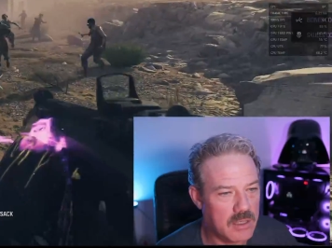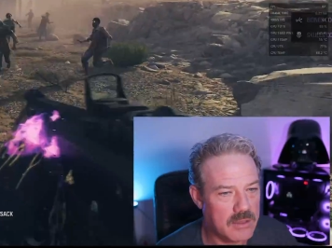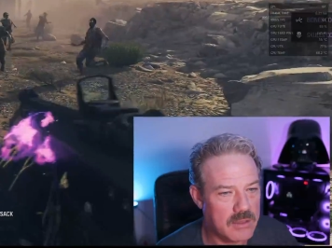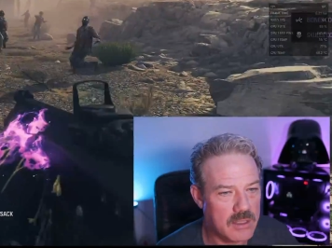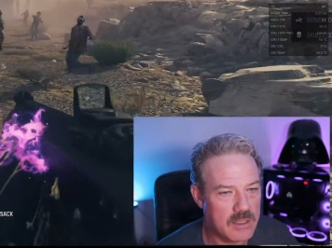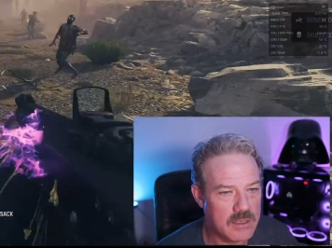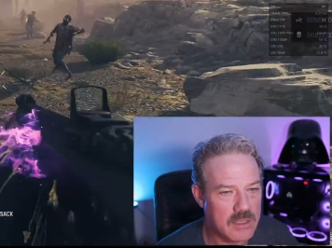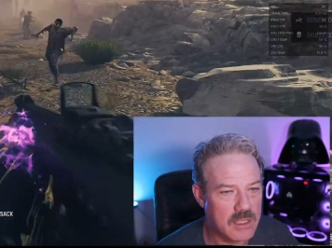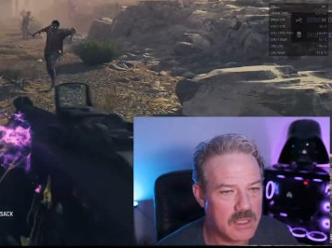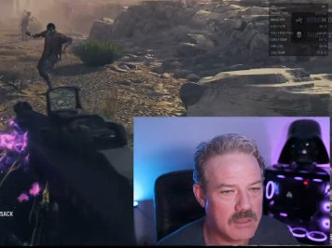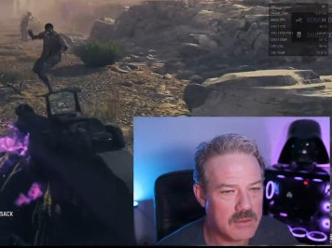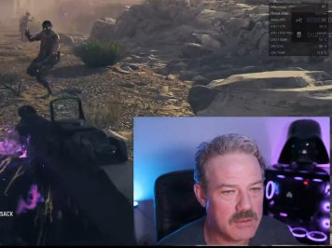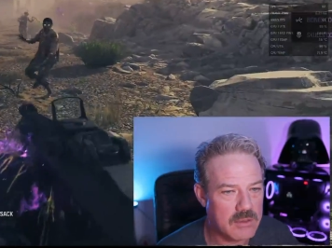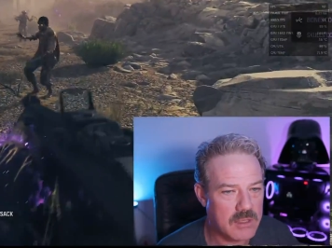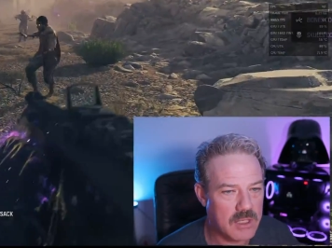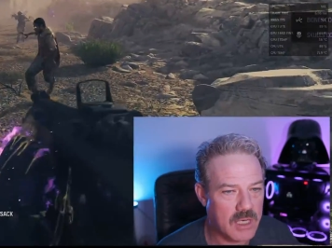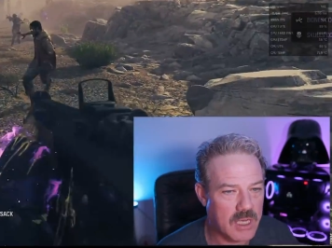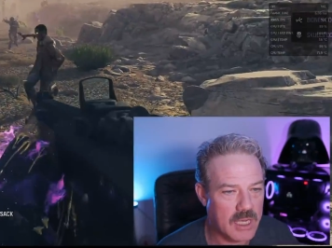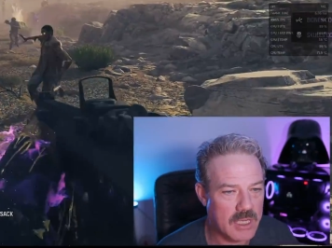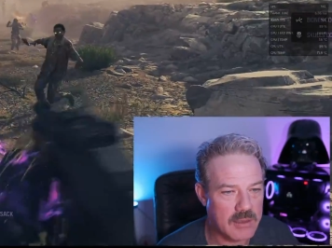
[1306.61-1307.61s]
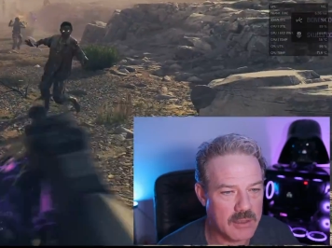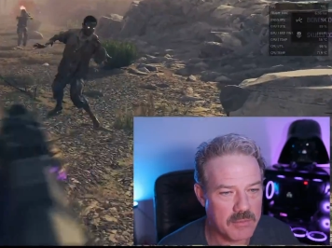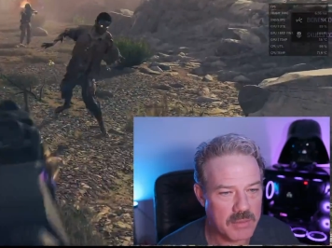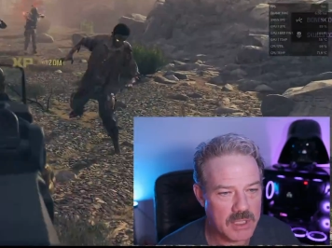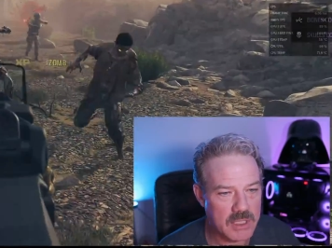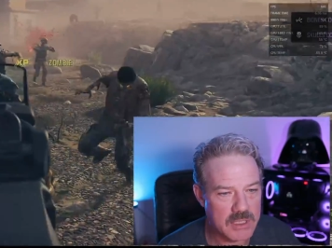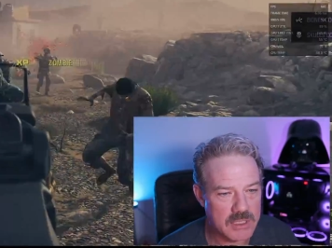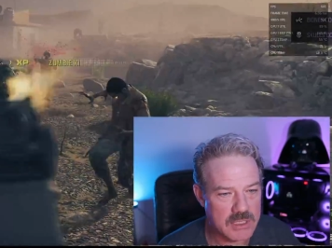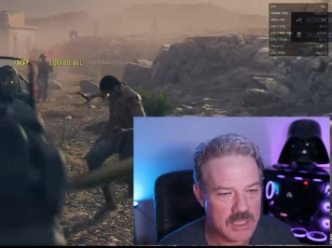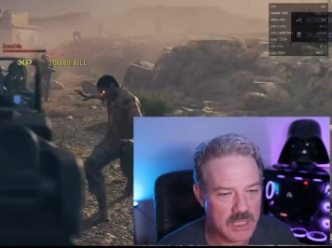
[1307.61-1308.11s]
the
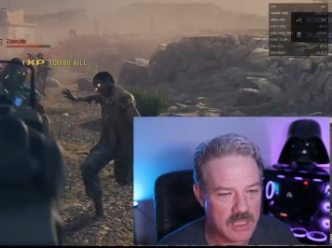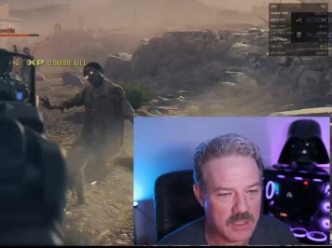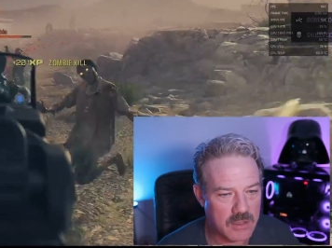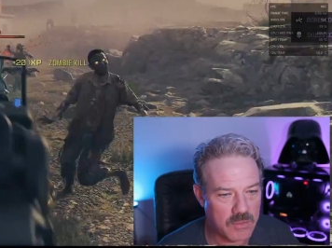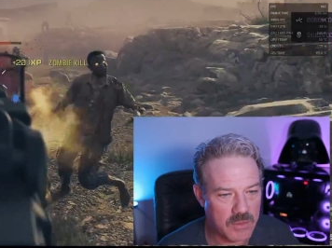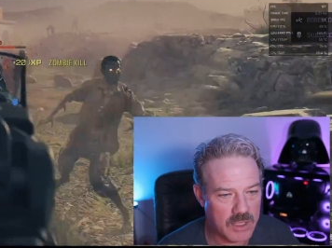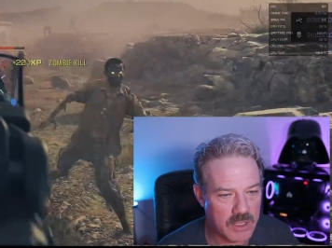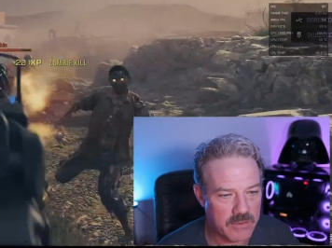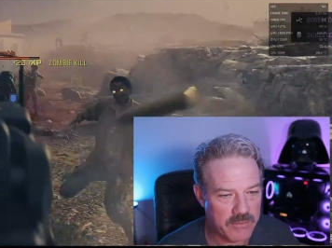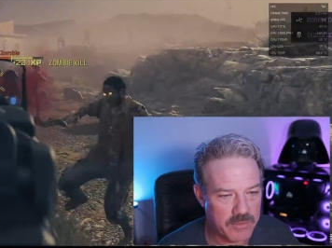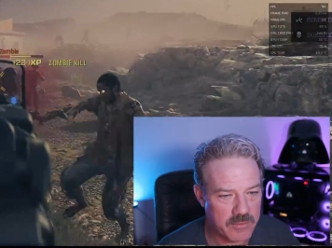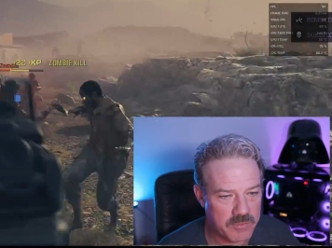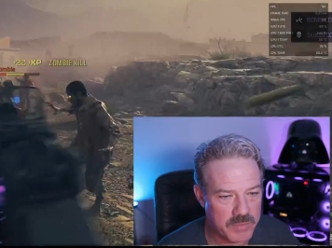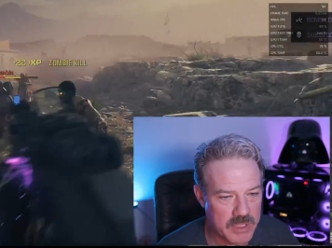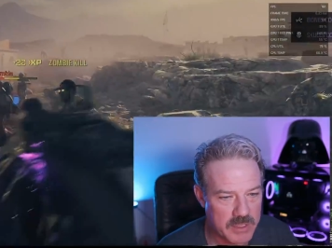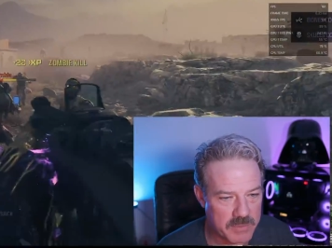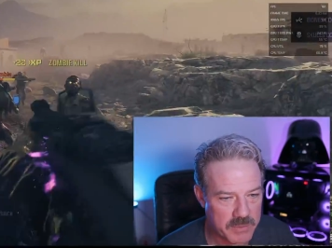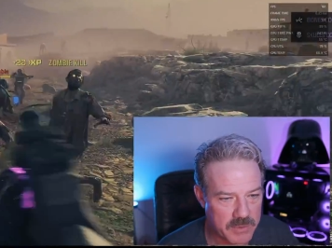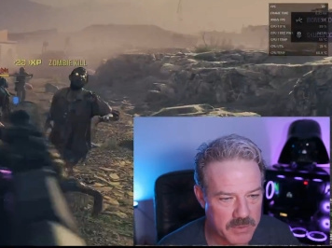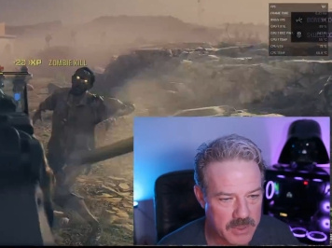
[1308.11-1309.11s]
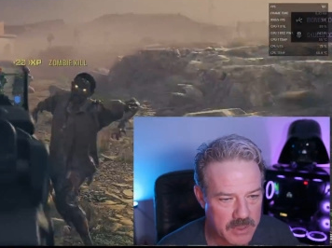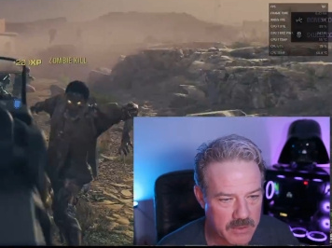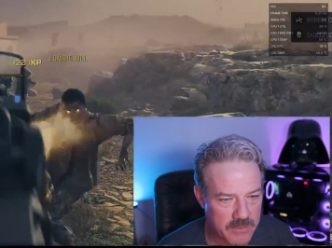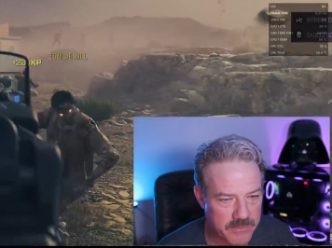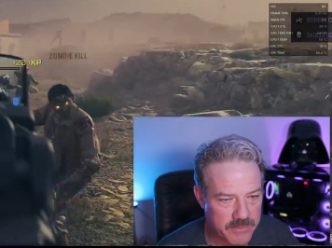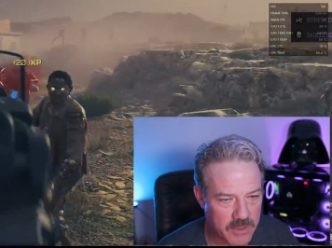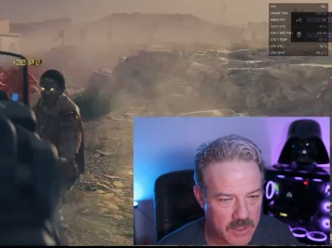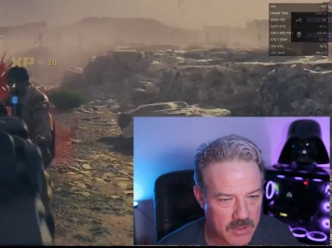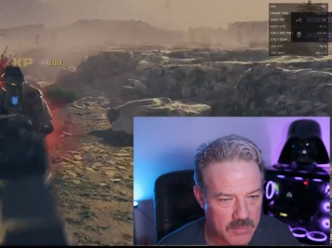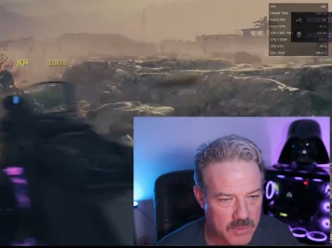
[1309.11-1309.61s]
biggest takeaway from people that are
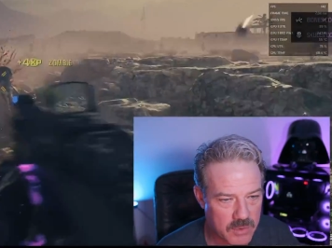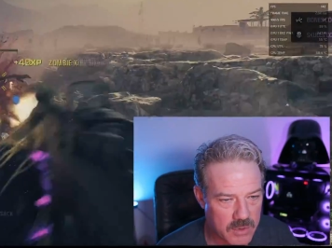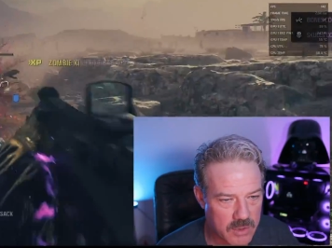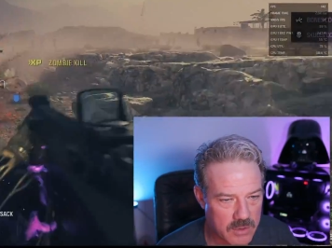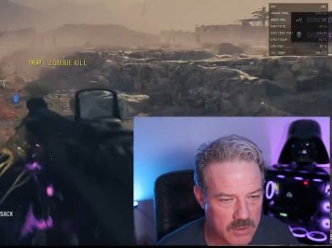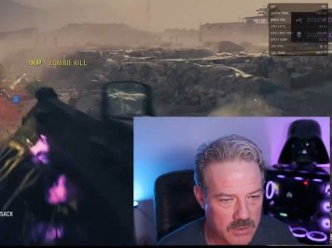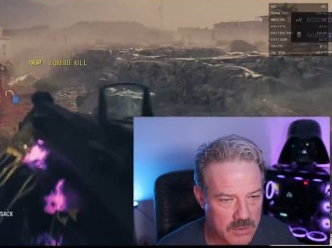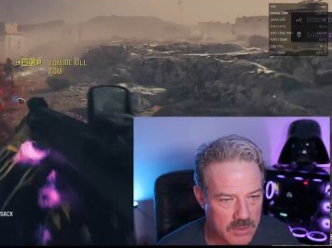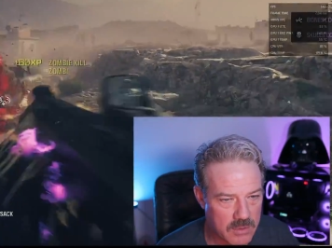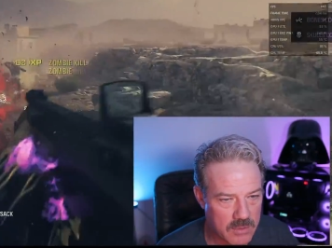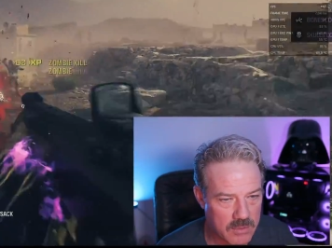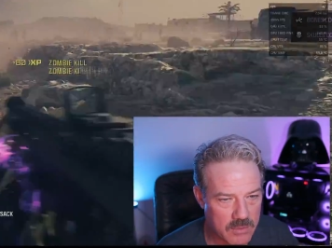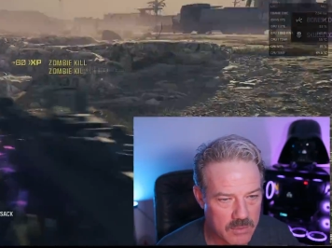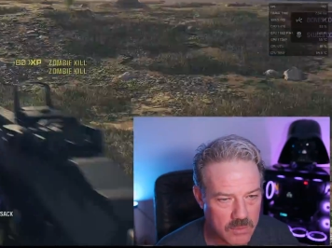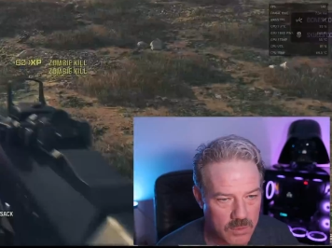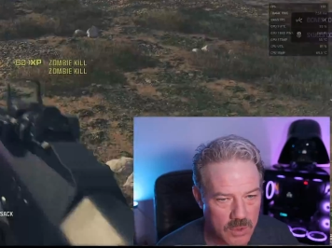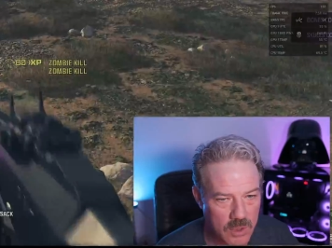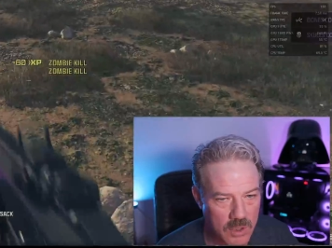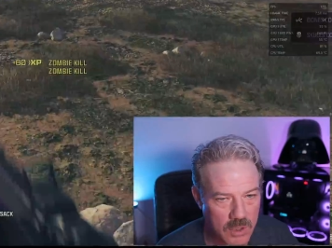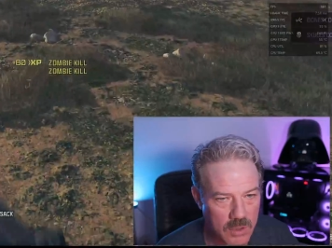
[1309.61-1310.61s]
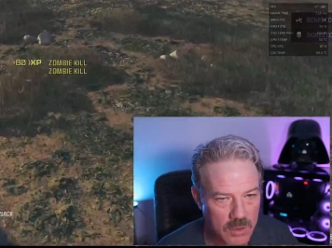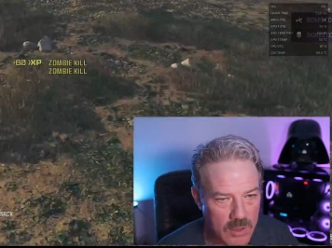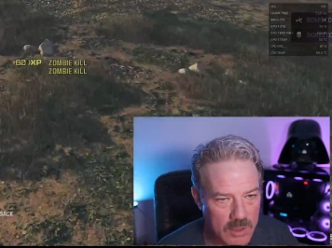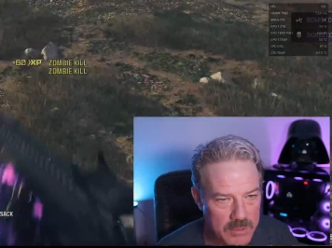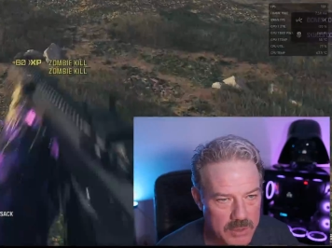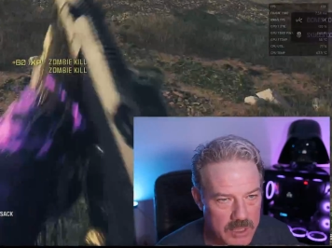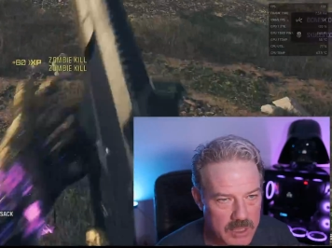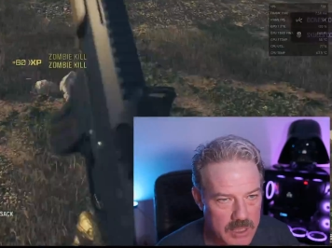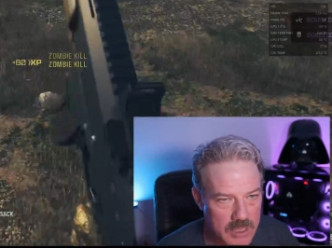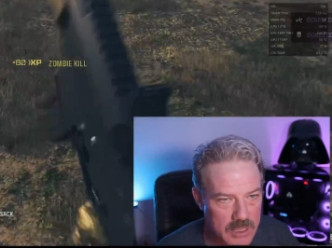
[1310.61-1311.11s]
far more, whoa, I'm
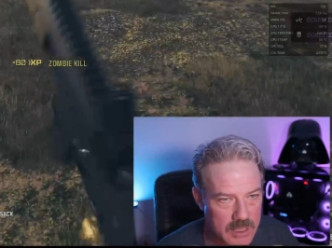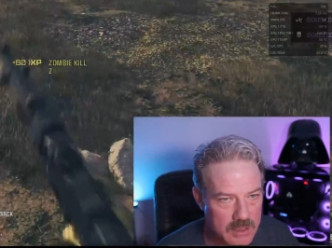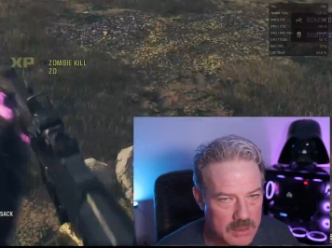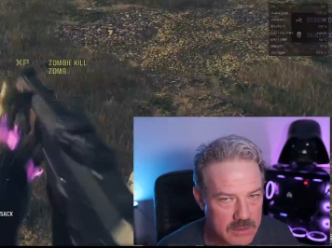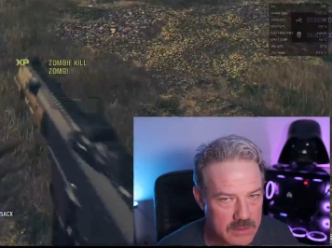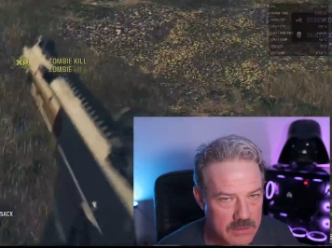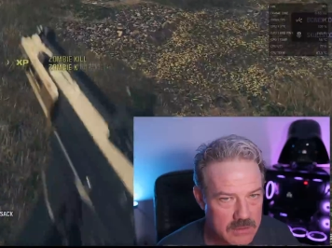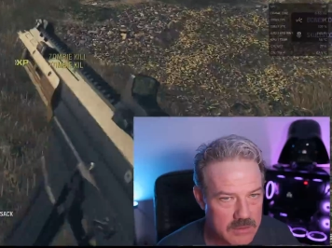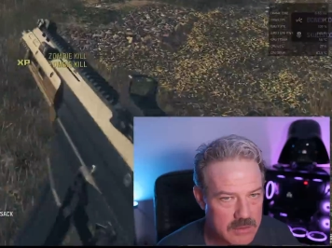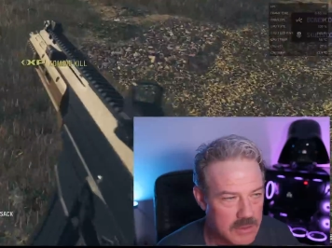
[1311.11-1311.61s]
going to get killed,